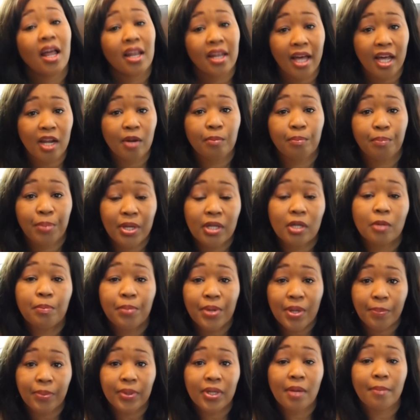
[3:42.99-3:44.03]
A lot of putting
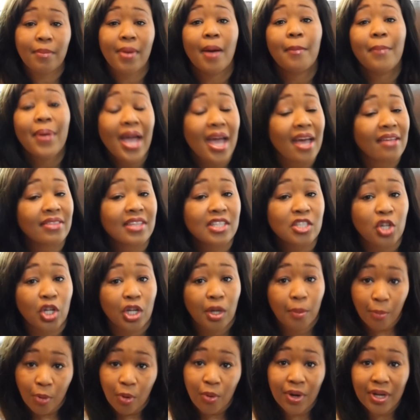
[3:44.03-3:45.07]
people in my path that's
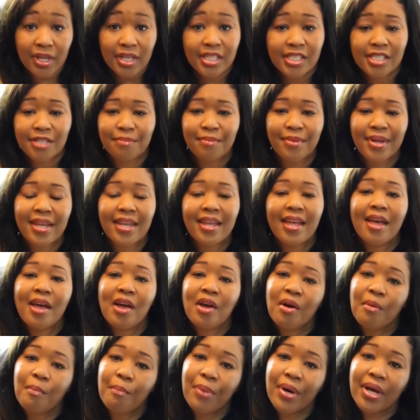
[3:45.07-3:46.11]
gonna pour into me.
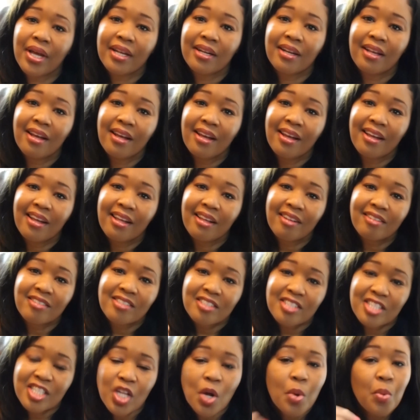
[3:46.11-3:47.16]
But
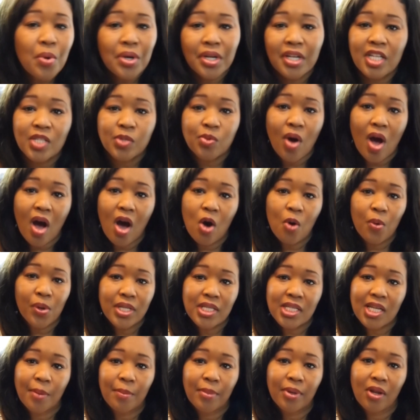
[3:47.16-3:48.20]
someone else will
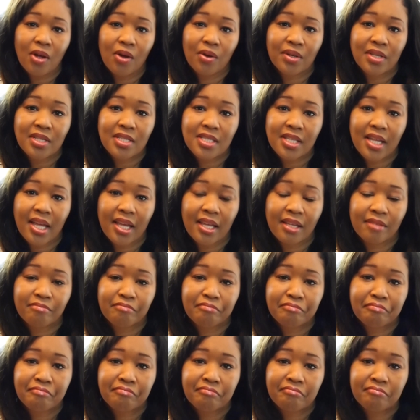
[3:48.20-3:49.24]
always come along and say,
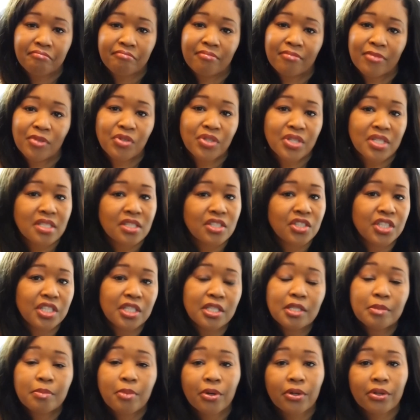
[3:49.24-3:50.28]
you're just a
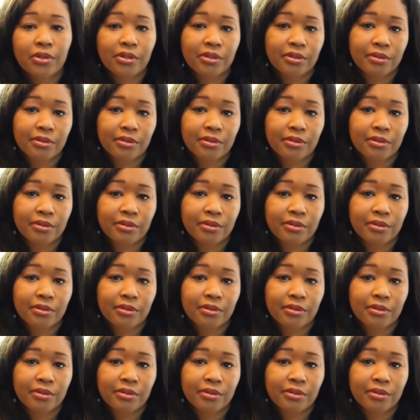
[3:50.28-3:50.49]
cheeseburger.